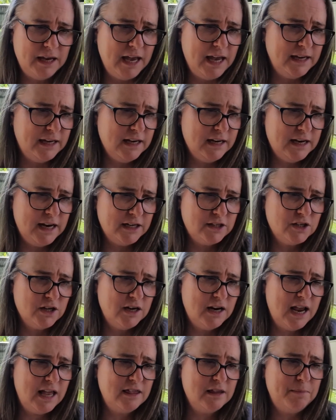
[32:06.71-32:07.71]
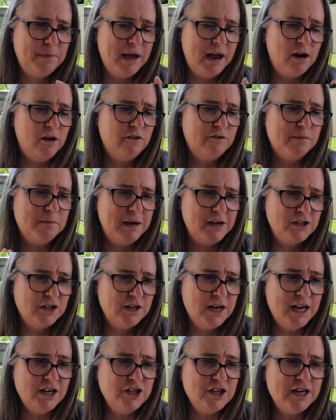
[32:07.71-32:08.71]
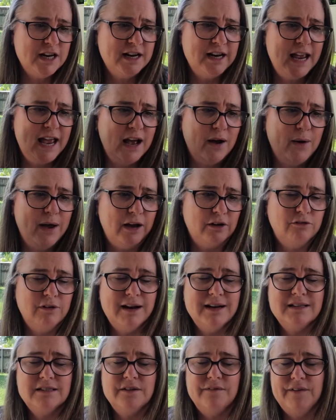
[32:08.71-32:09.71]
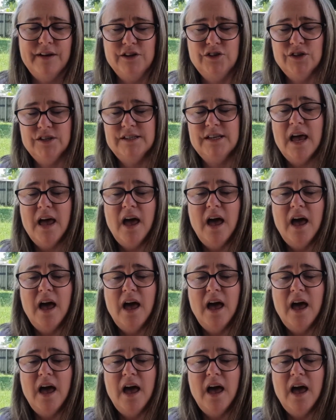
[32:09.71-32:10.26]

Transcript: and connection, and the power of imagination, and how our greatest adventures